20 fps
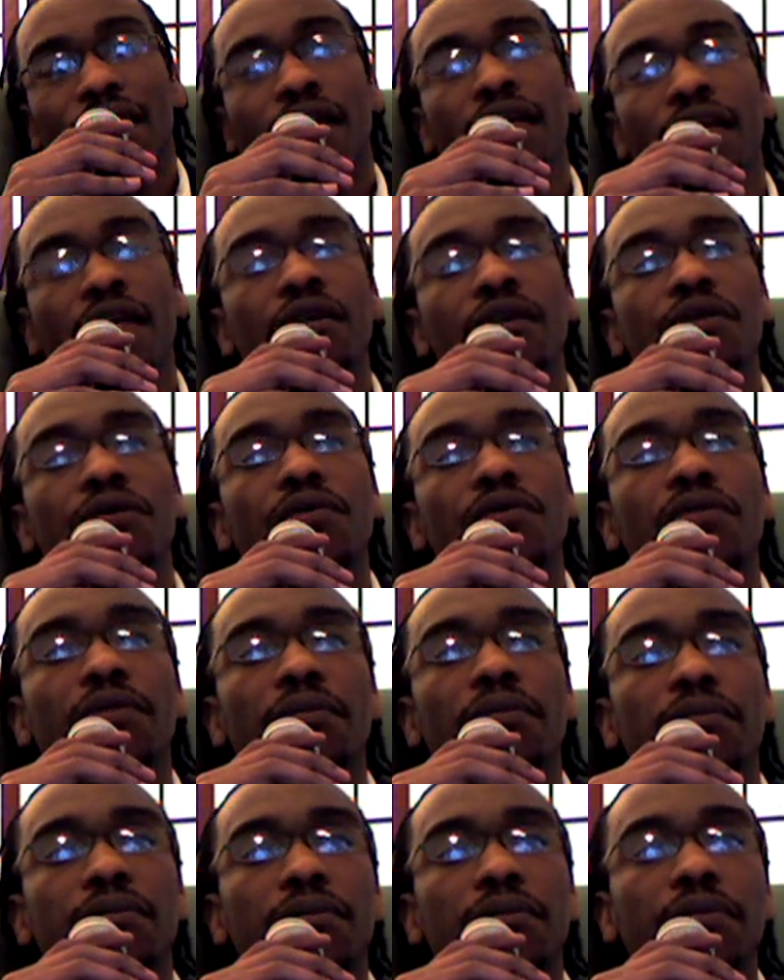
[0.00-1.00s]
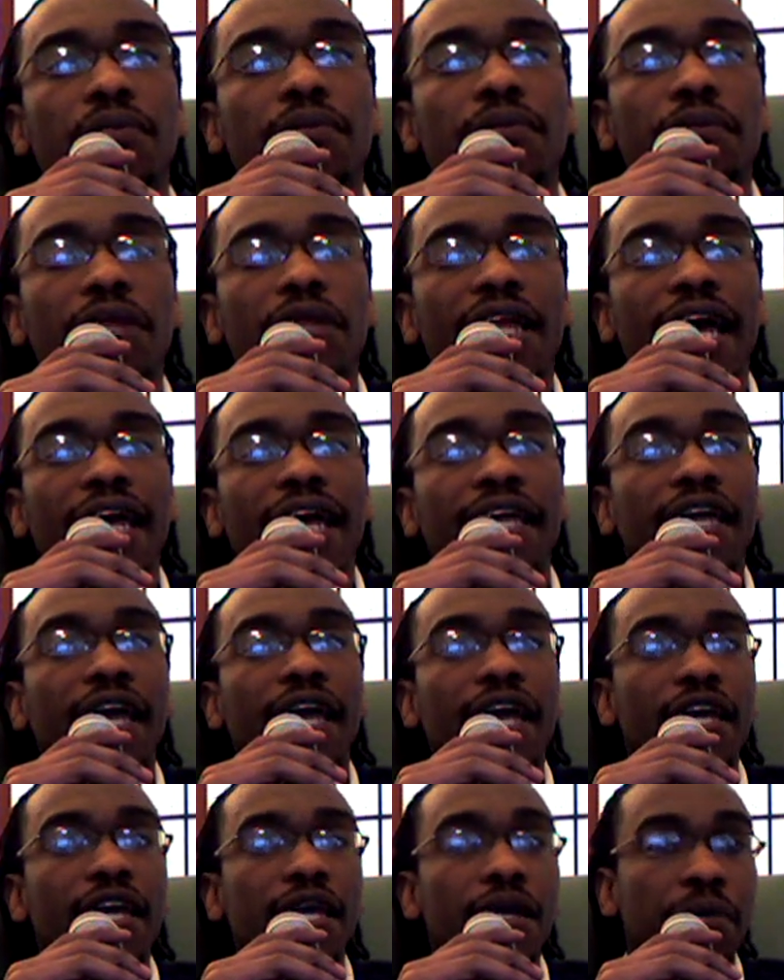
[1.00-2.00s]
He knew that I
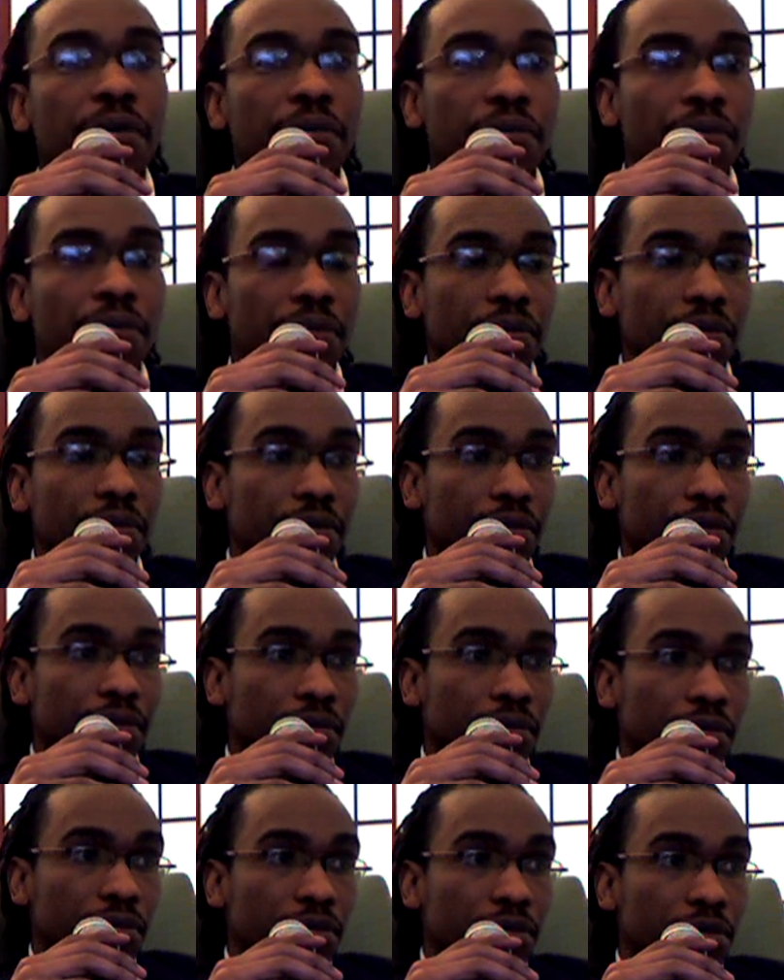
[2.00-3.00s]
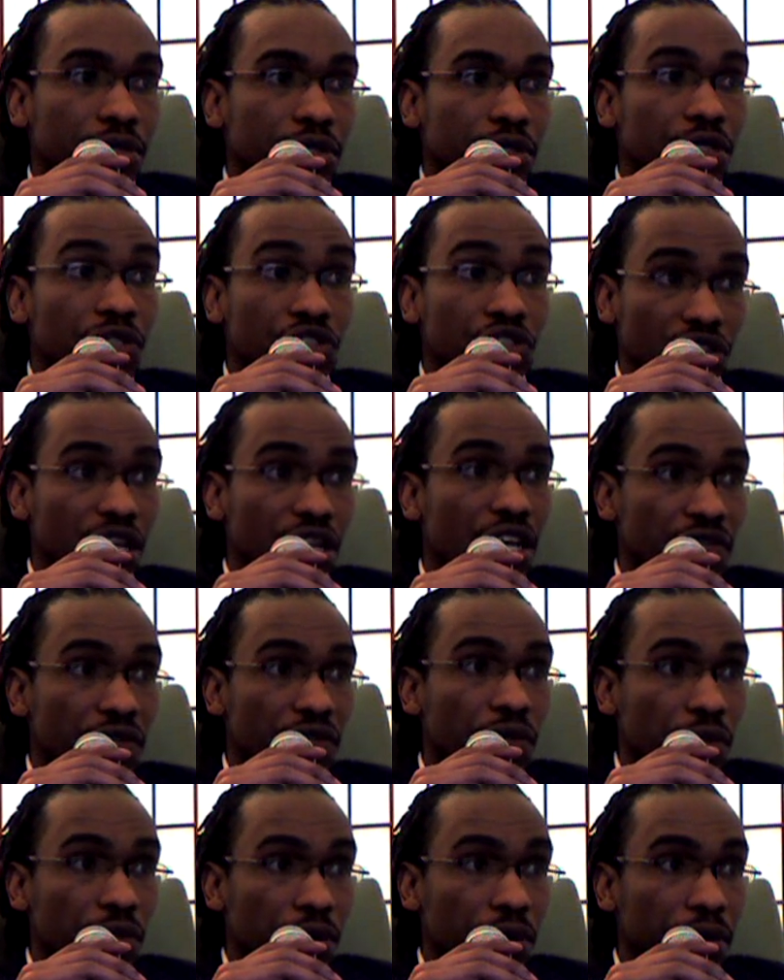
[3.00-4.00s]
came to
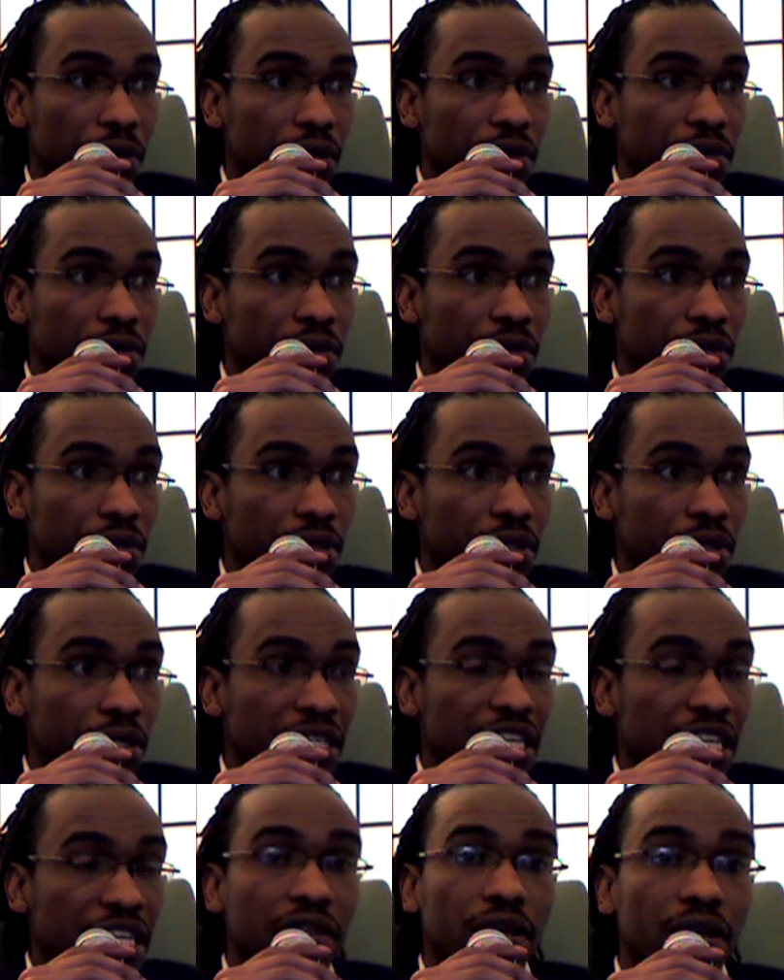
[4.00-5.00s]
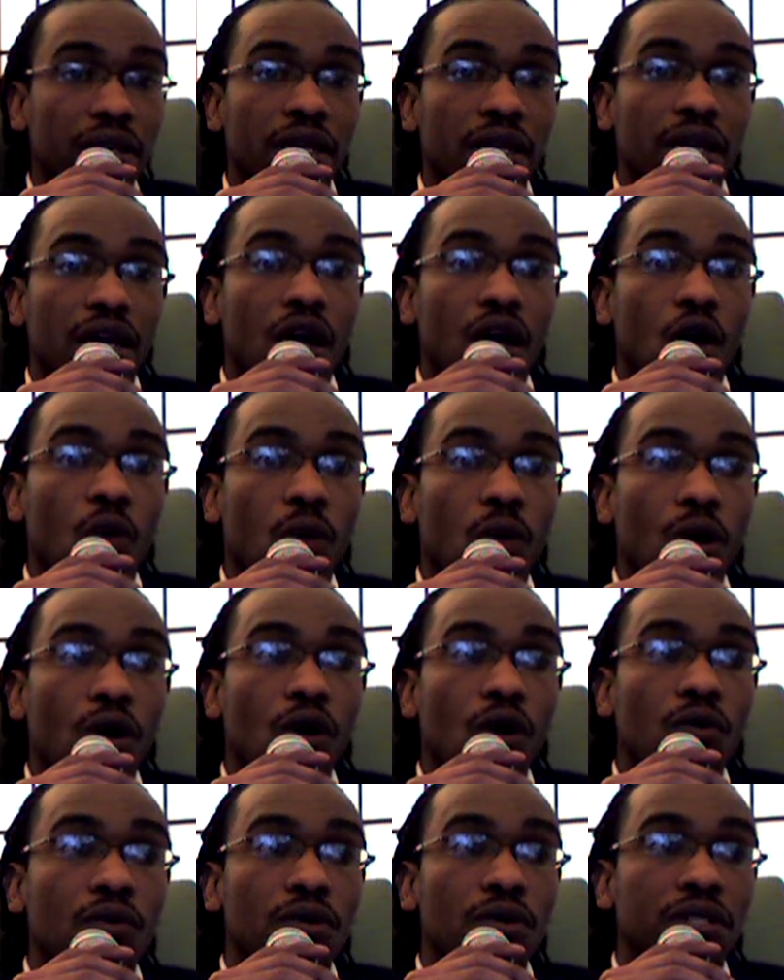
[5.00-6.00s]
save the world, and that the
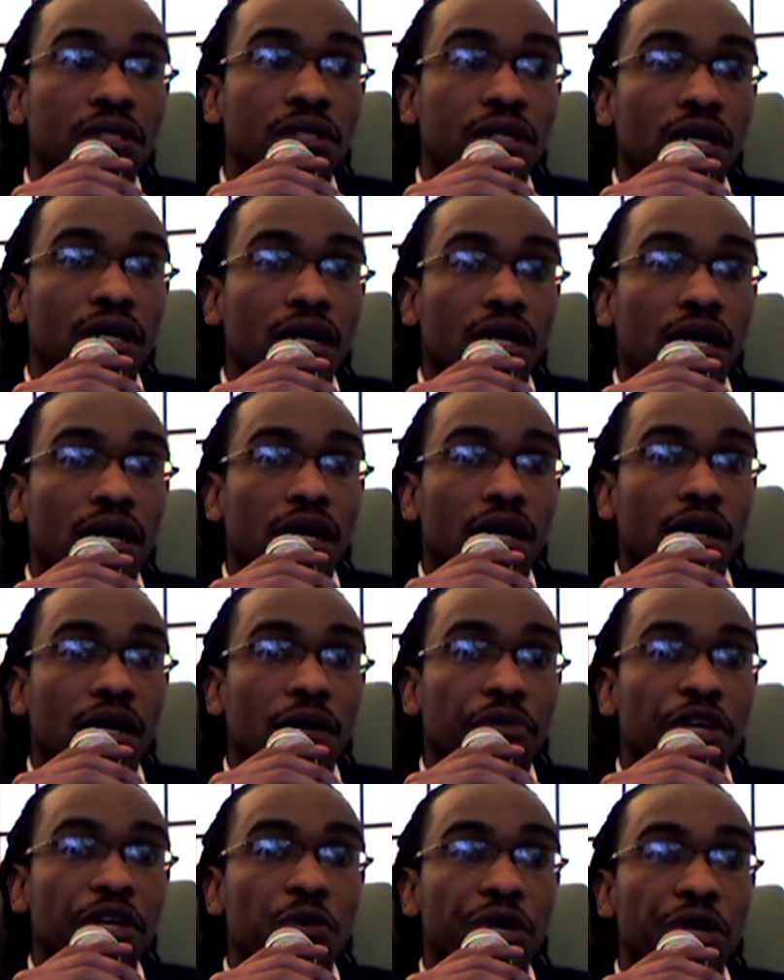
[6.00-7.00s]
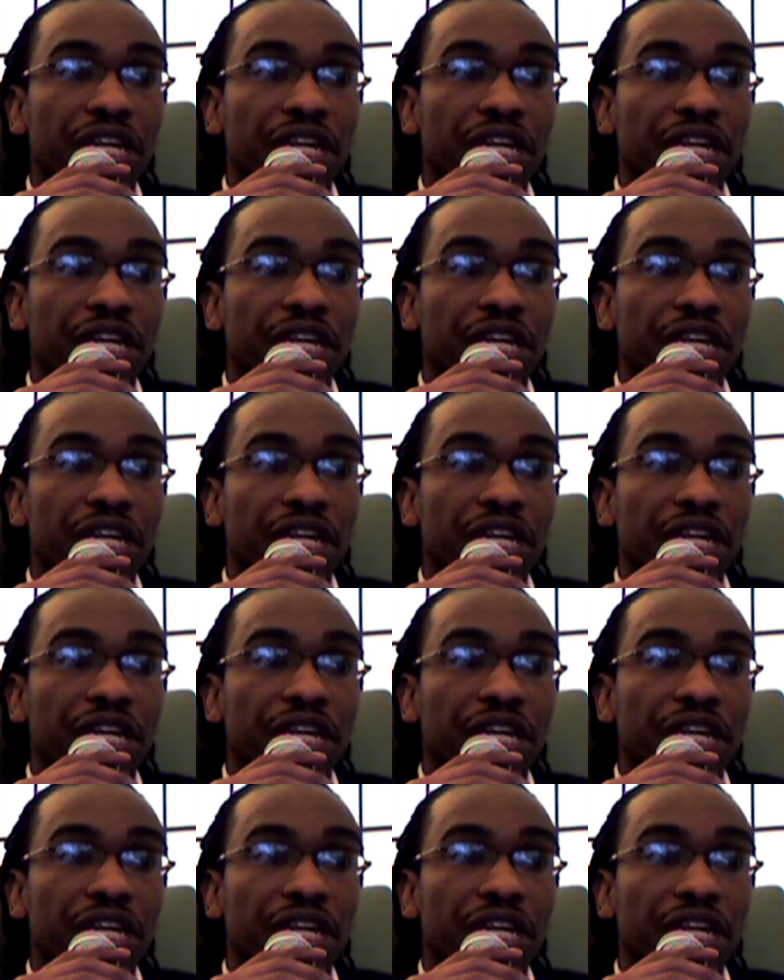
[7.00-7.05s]
world would be